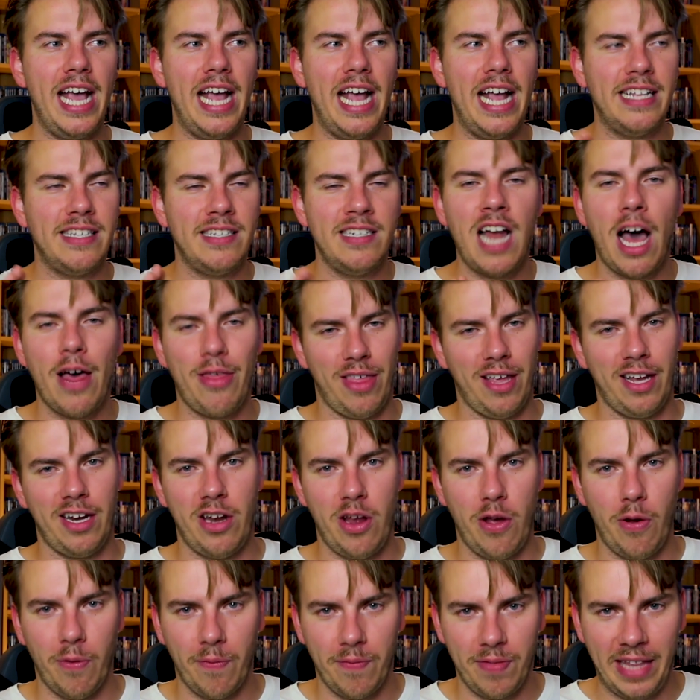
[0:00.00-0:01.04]
it's nothing
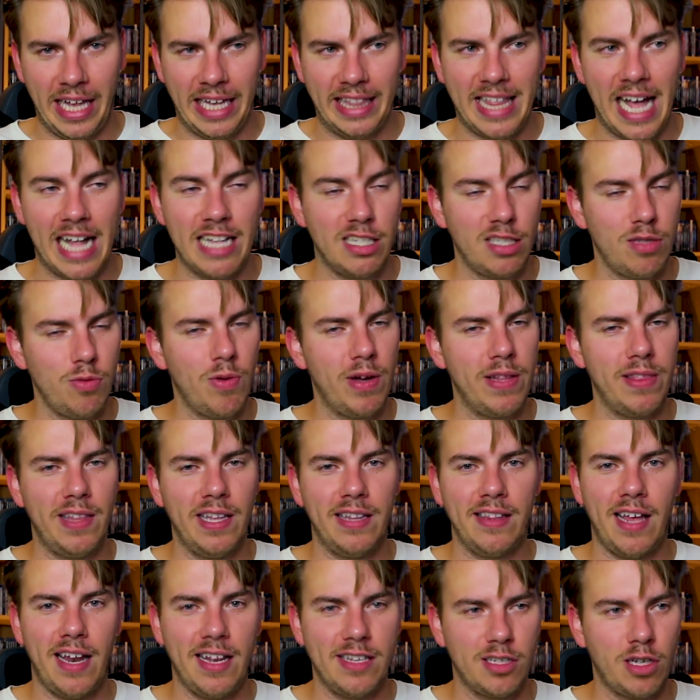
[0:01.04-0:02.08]
new. Like that's the one
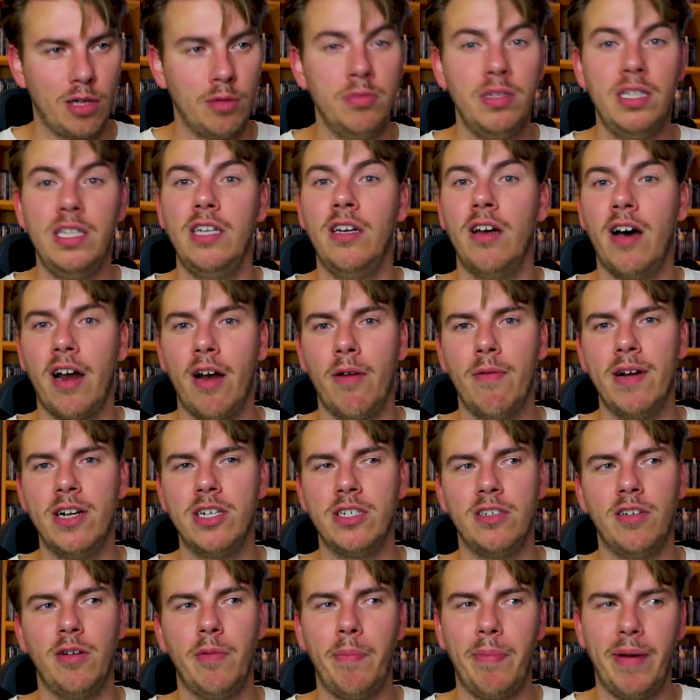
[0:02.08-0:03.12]
thing that is completely not
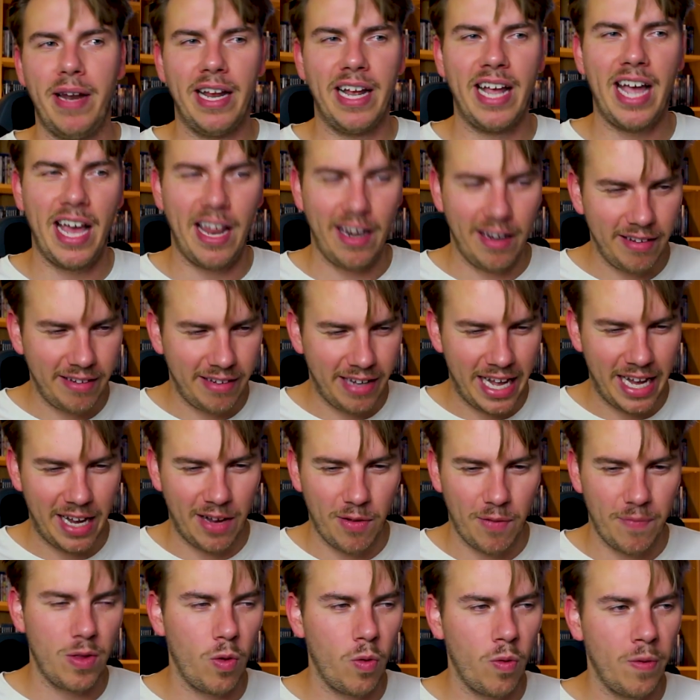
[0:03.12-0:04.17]
original. But again, like
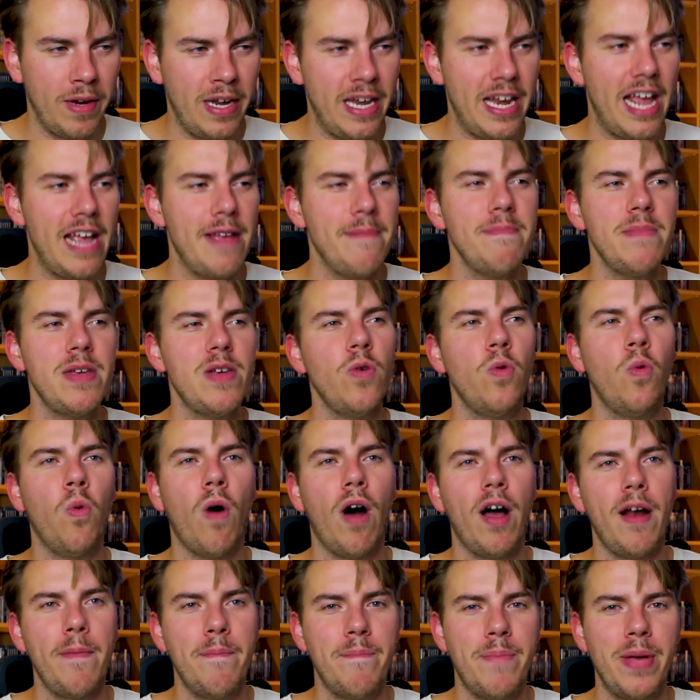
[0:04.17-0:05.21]
name me
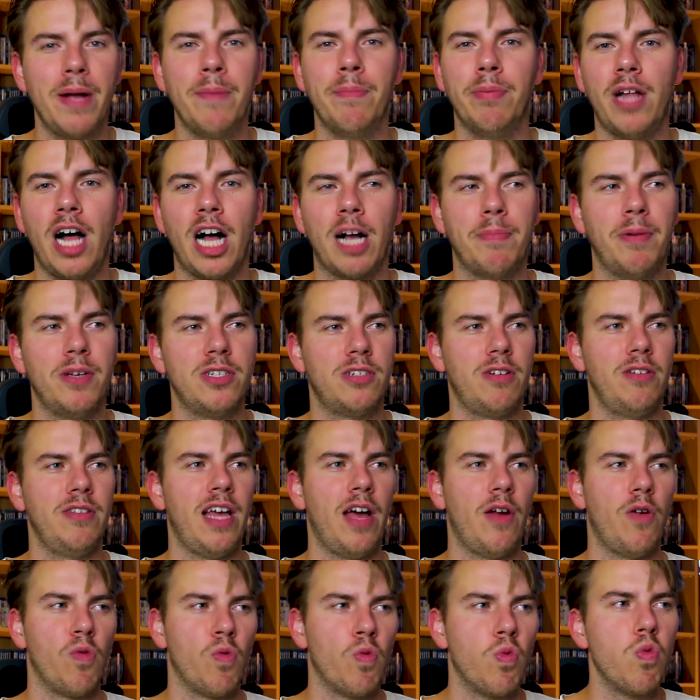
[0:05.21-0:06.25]
one big blockbuster
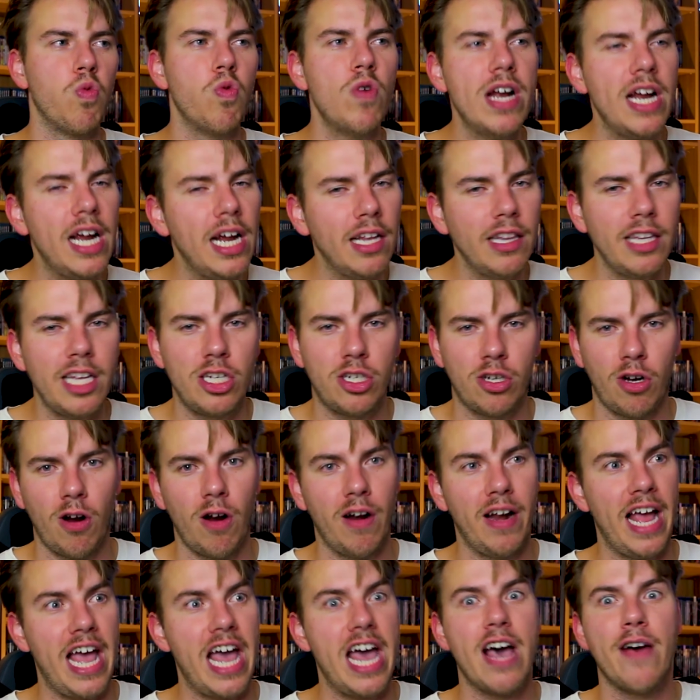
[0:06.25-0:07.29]
that really
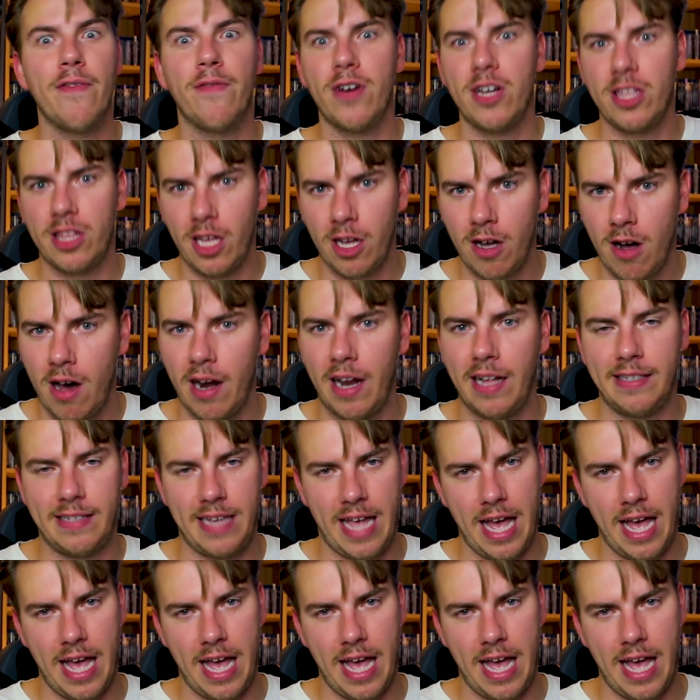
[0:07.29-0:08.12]
turned everything on its